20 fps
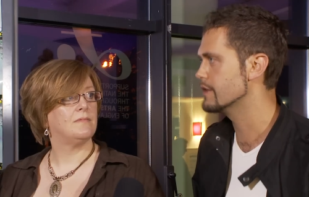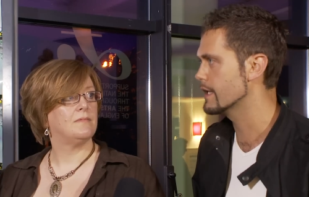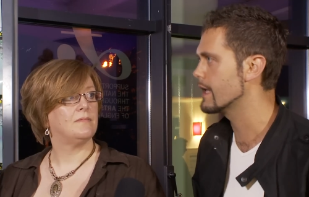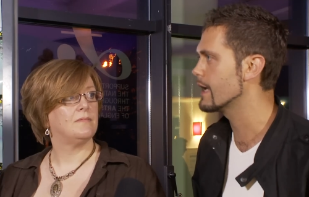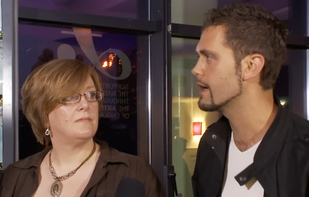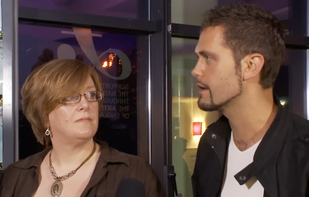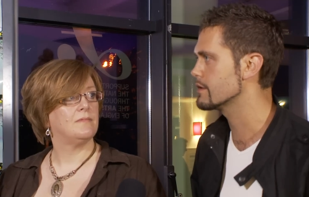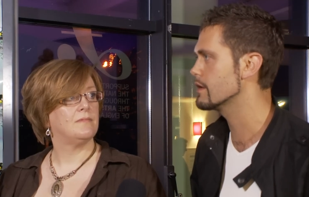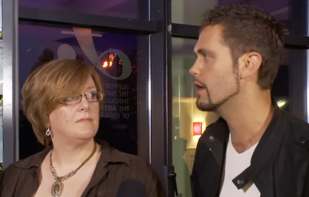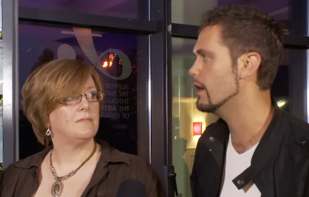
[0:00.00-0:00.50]
Speaker 1: thing
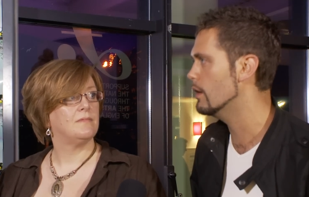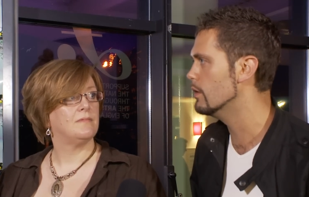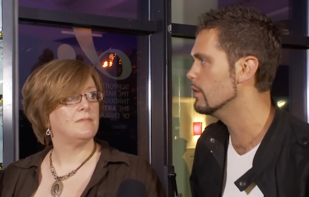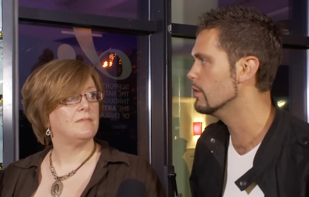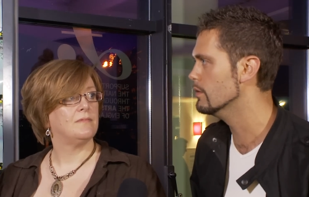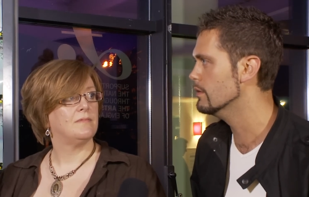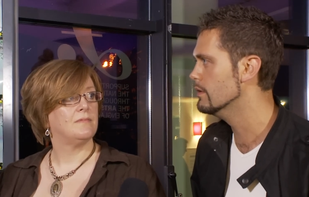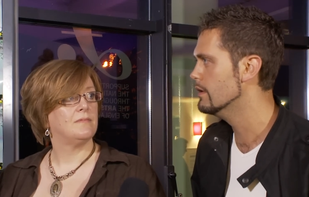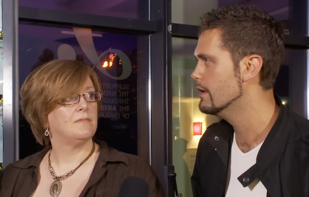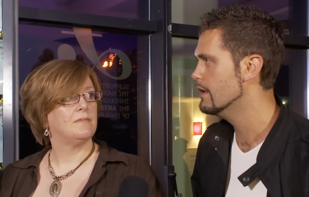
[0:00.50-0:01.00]
out of the
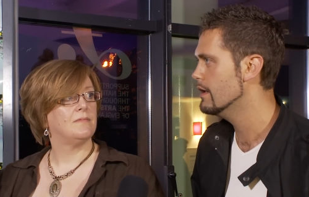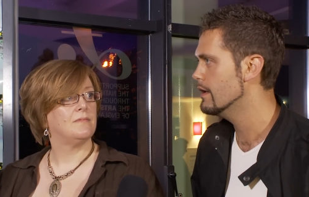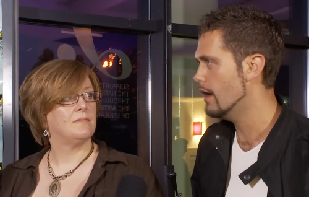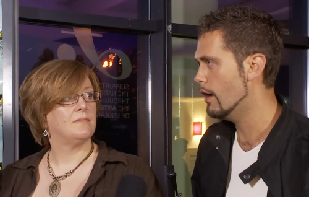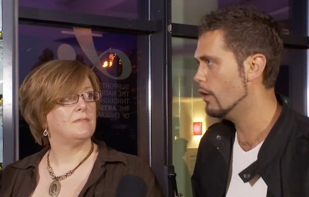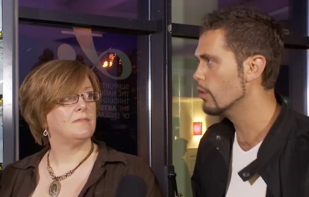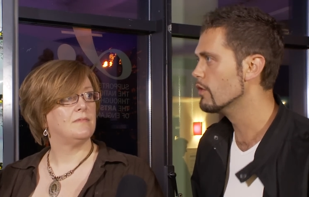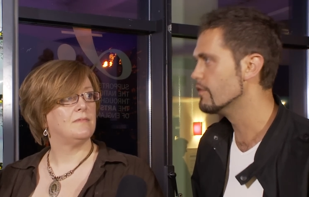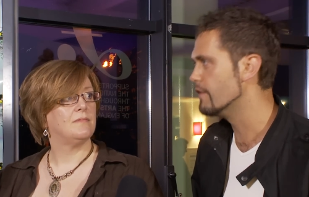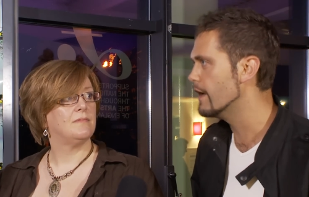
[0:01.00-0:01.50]
whole
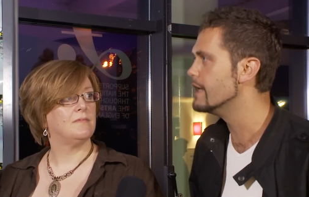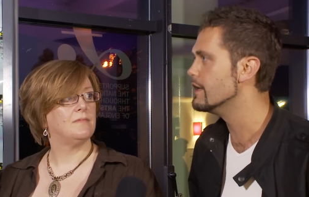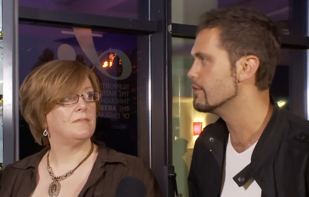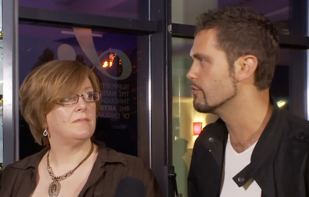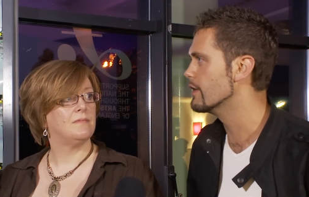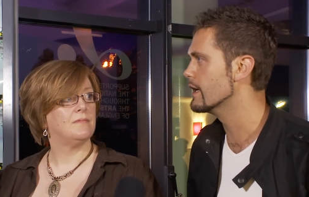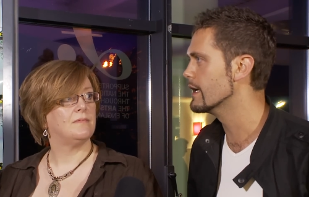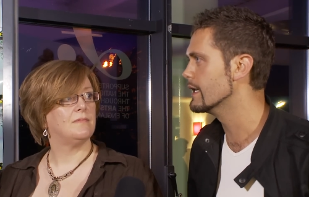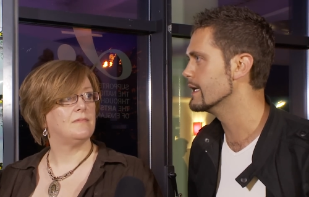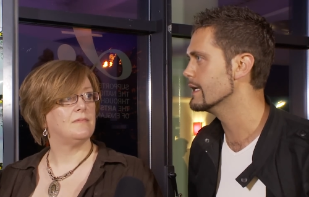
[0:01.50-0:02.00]
whole event
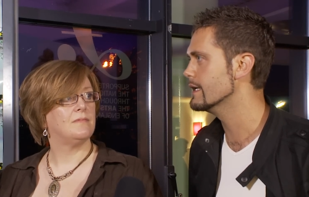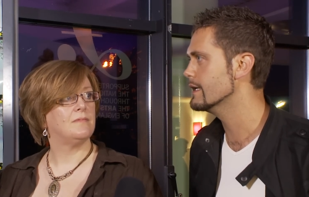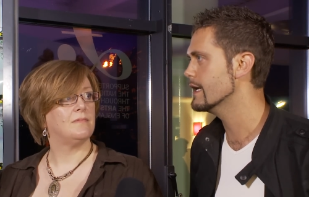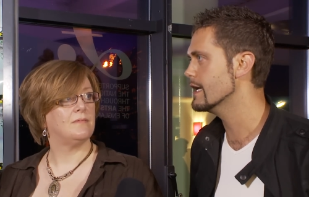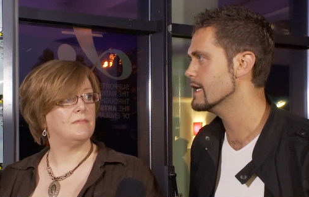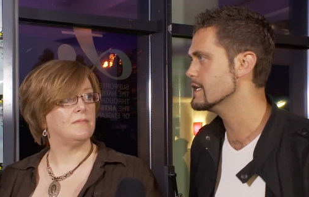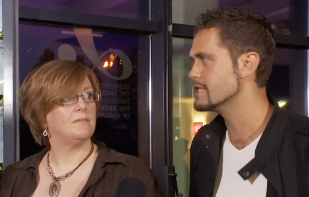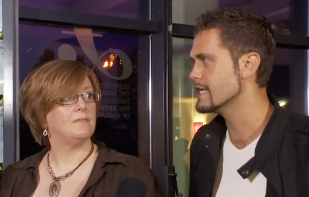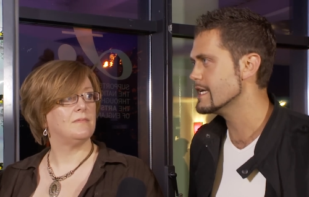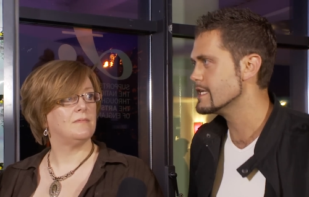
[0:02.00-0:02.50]
really is,